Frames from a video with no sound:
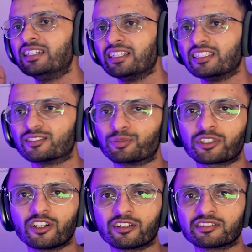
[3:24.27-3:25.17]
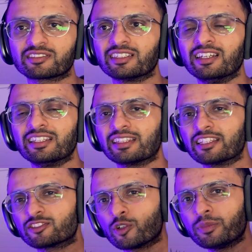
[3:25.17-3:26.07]
is because
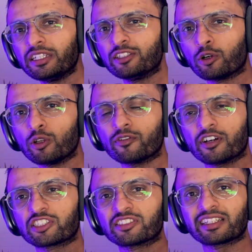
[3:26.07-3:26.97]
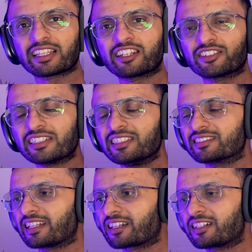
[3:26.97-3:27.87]
there's so many YOLO versions that get
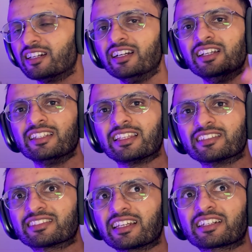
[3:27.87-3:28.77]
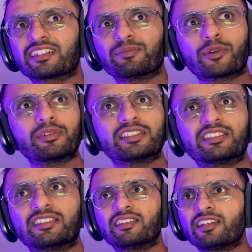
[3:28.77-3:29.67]
released. Like, there's like probably
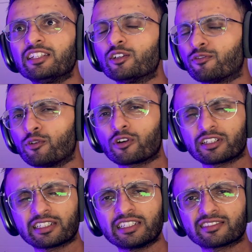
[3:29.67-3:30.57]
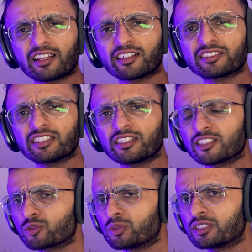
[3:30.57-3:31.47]
three or four got released last year
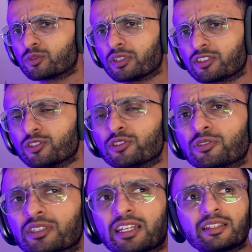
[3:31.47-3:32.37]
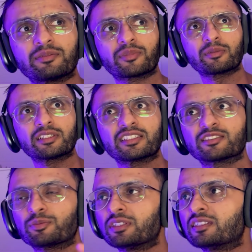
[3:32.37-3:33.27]
in twenty twenty-two, and probably
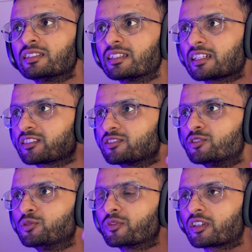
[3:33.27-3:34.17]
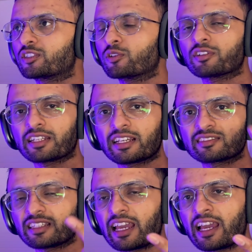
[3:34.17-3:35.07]
it's been like two. We've got YOLO N A
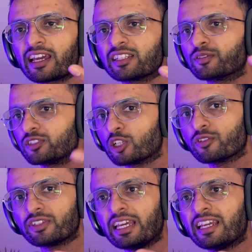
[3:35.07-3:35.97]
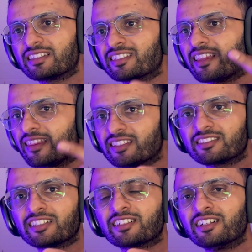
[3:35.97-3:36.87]
S and YOLO v eight this
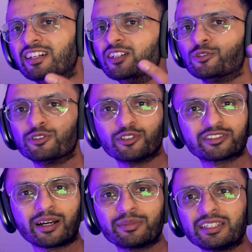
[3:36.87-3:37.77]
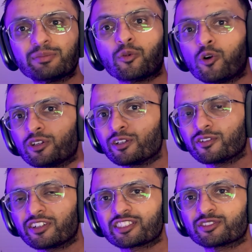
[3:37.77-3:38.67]
year. Who knows how many more YOLO
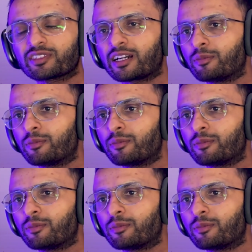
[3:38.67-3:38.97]
versions will come